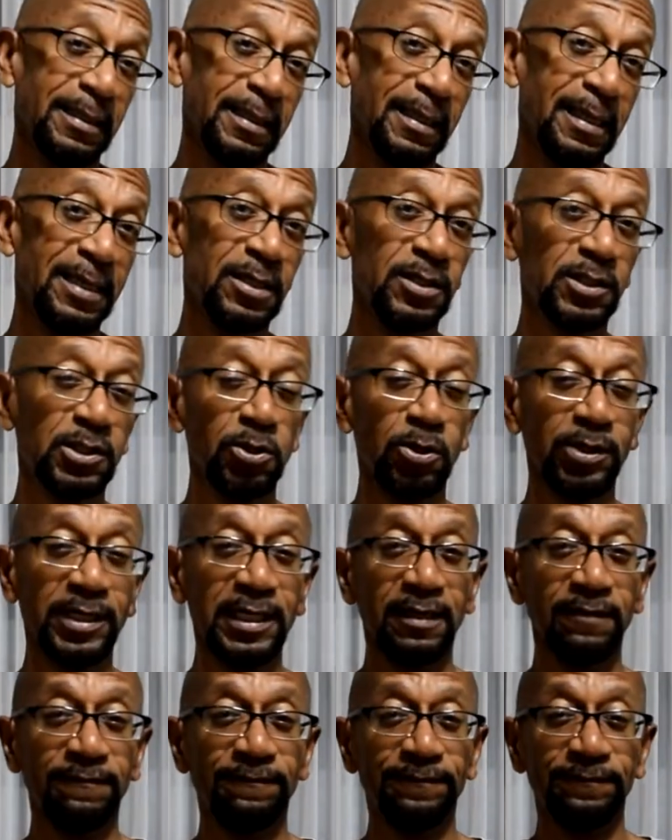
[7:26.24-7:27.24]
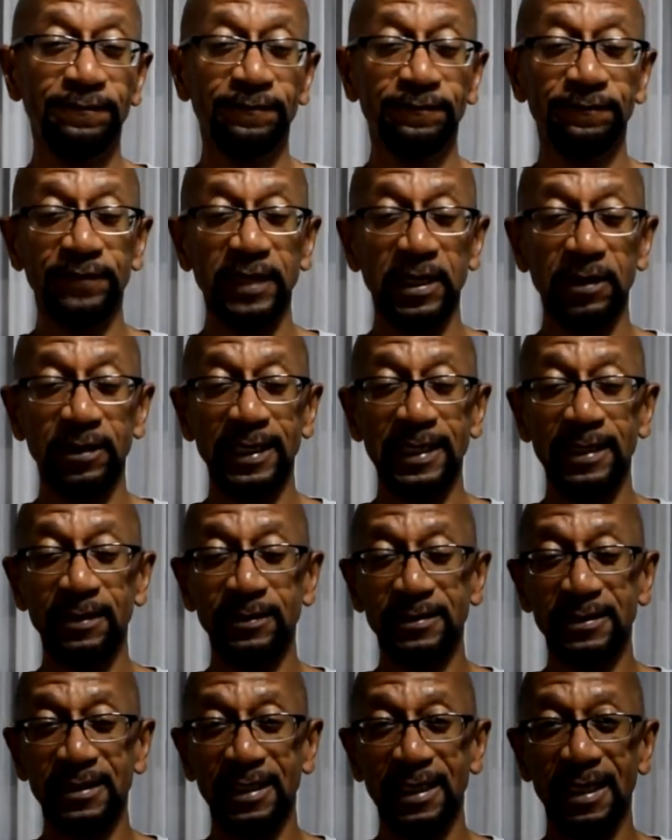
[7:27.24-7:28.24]
I just figured
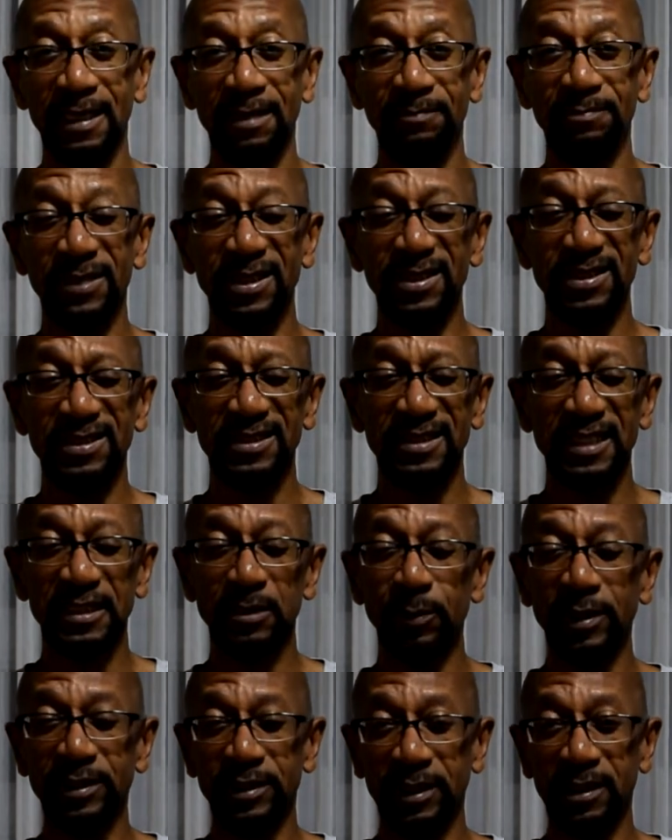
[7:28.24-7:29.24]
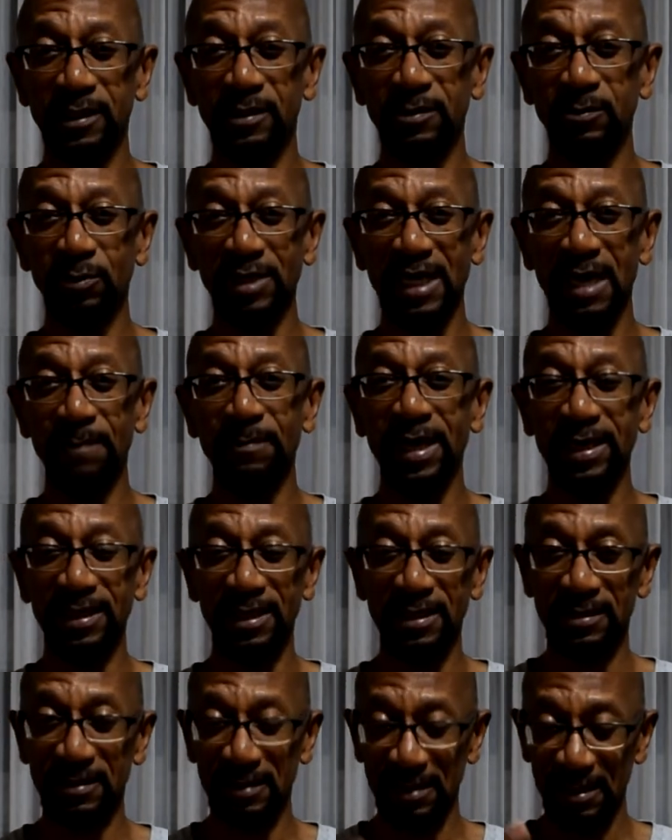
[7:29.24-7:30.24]
out about 6 weeks ago when I met
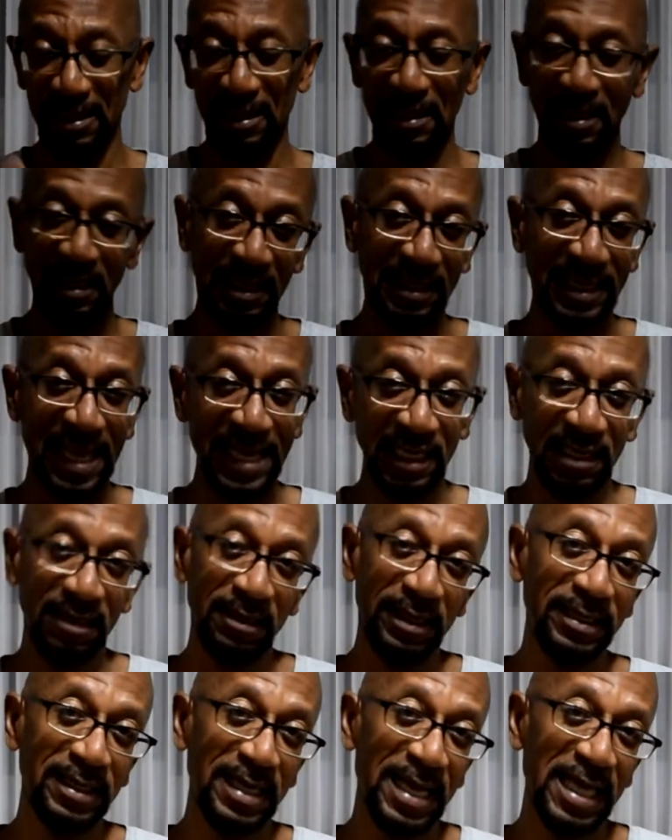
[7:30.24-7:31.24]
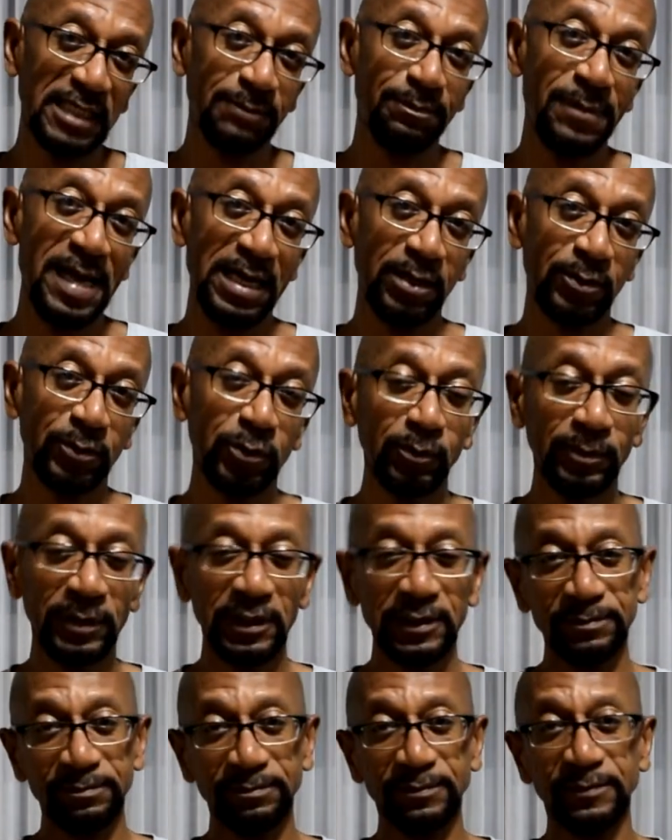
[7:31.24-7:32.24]
this lady in the expat group.
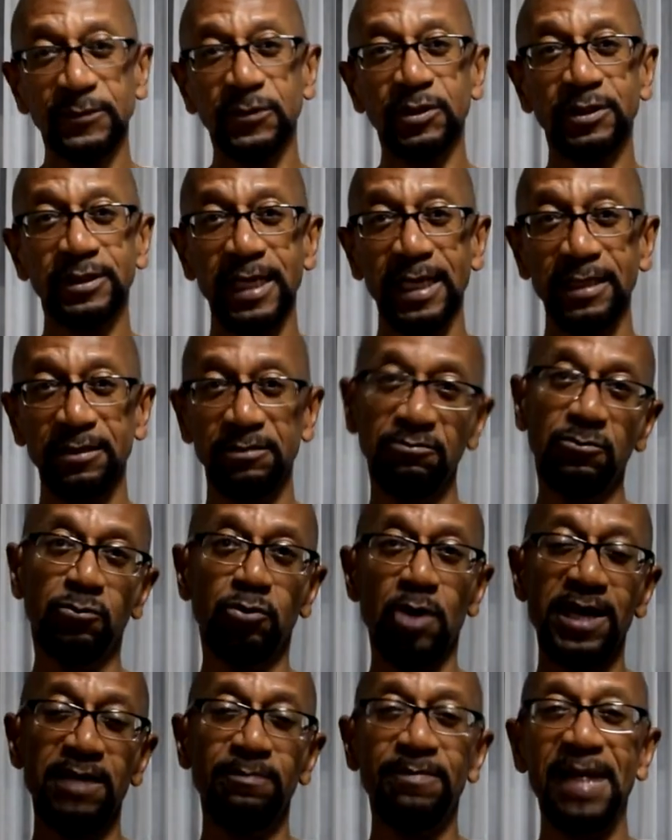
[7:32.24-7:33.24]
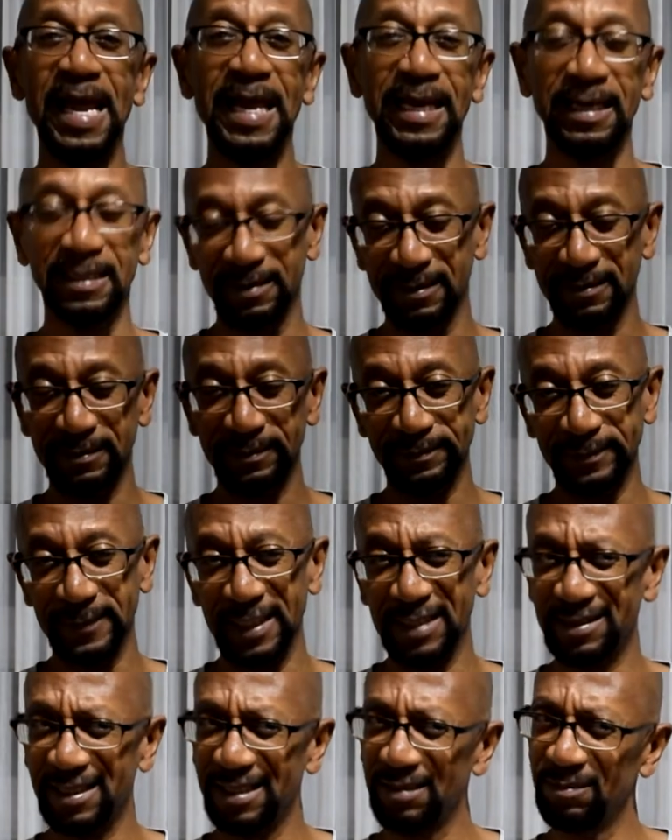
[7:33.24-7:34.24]
She said, try the bank. I
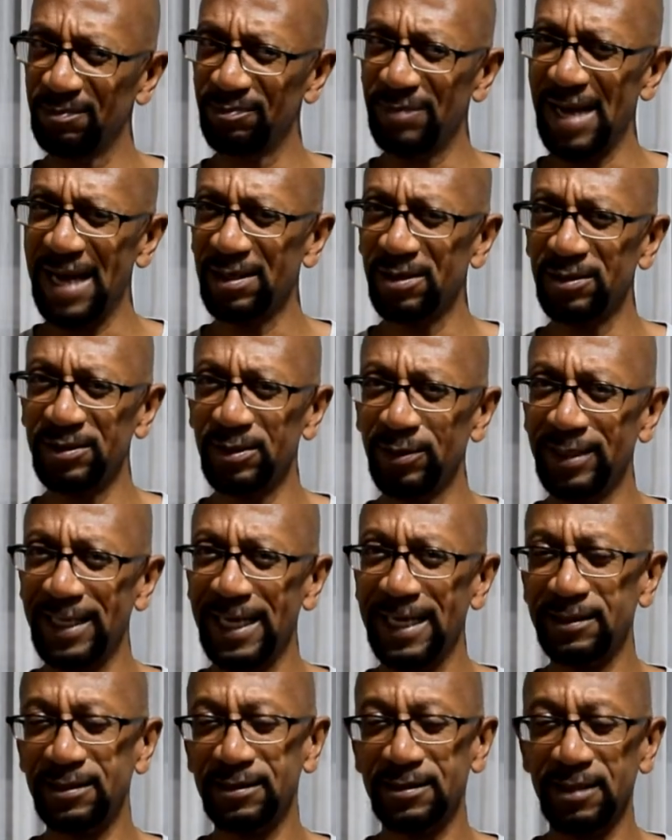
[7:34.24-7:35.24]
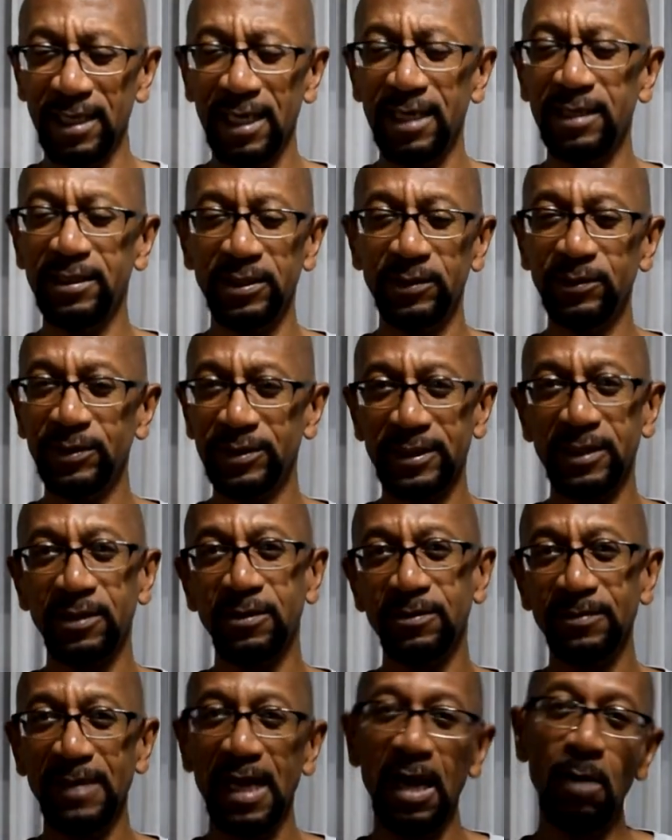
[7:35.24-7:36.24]
said, bank don't do that. She said, yeah, I do.
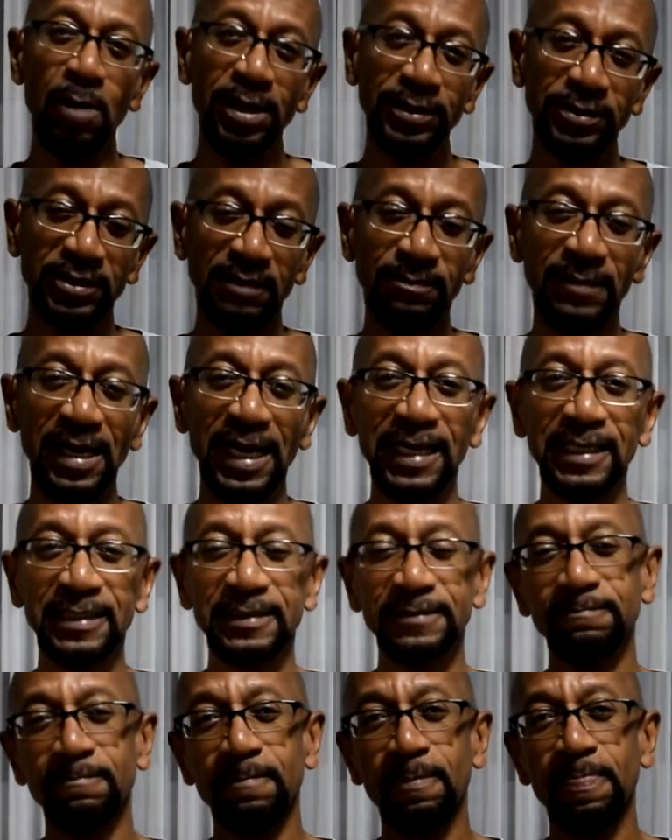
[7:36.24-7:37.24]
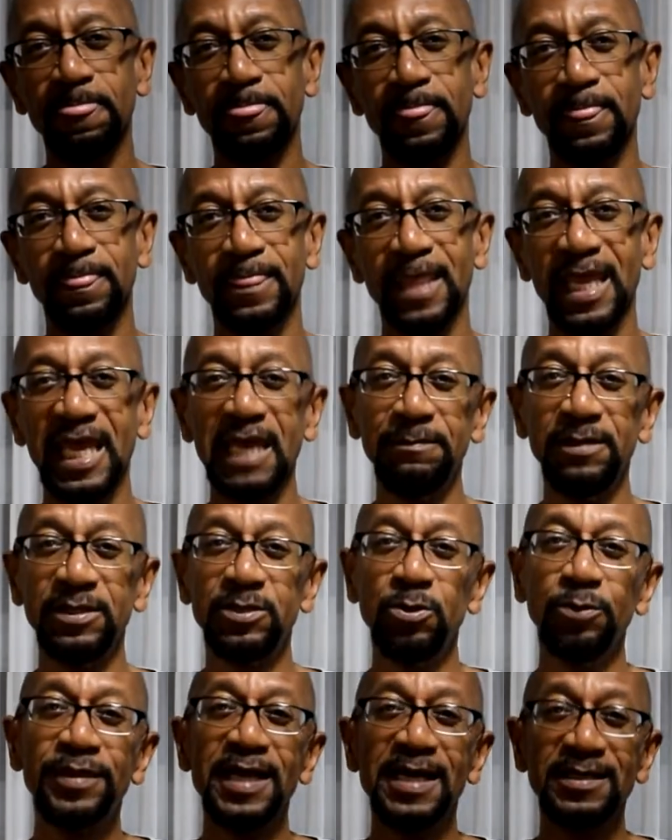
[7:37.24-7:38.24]
So I went to the bank. They gave me
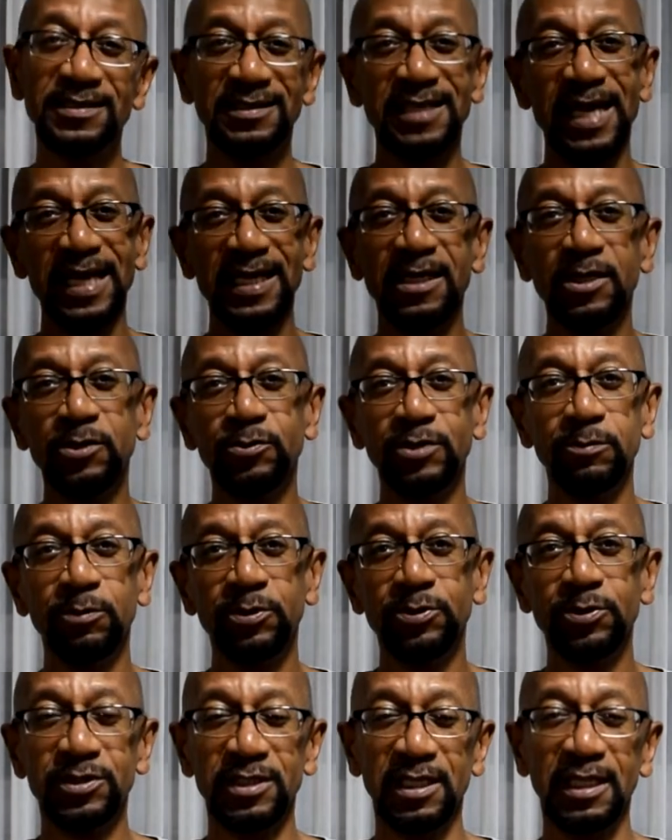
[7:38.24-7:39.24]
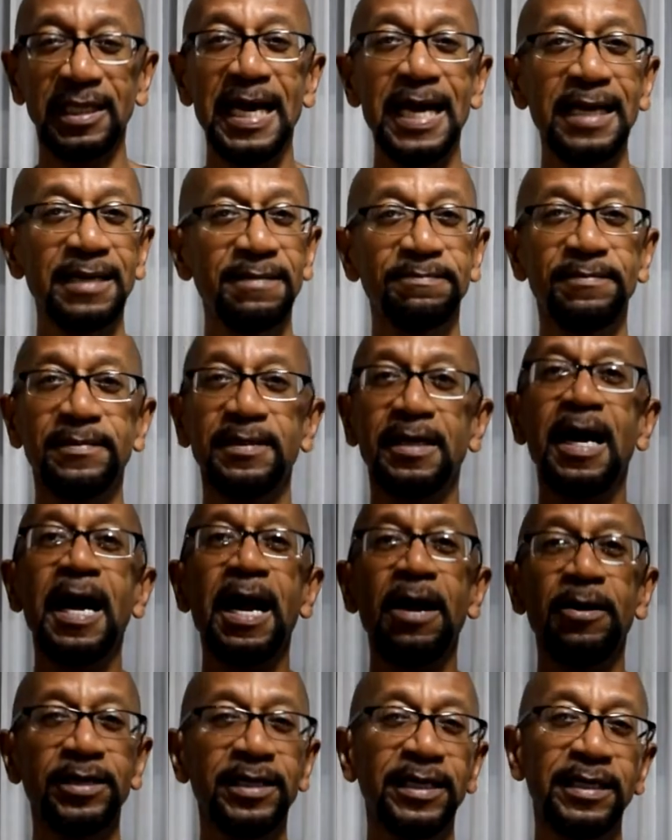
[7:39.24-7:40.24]
2,900, which was a lot
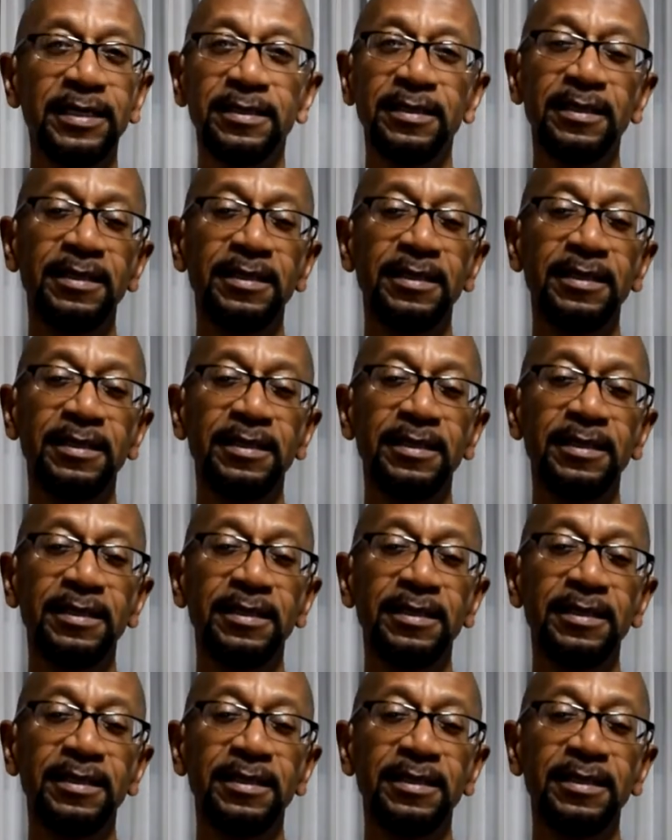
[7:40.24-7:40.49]
higher than,